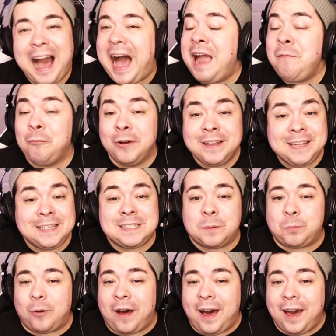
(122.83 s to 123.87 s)
I'm really
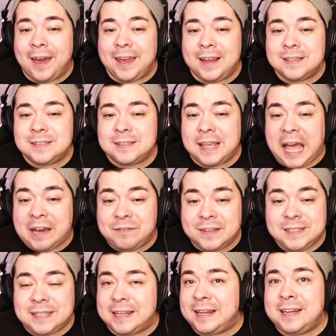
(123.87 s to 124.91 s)
surprised they
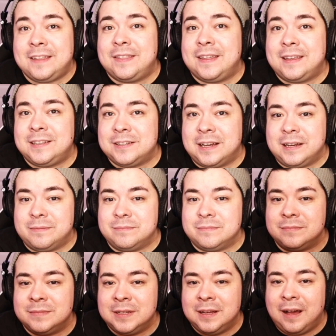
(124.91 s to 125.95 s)
haven't said anything to
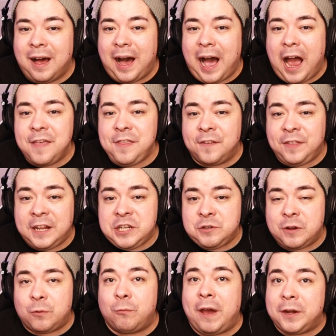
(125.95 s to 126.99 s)
him. I thought they'd
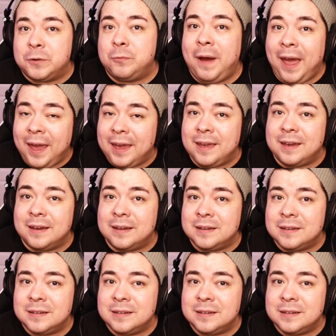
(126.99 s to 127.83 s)
do it right away.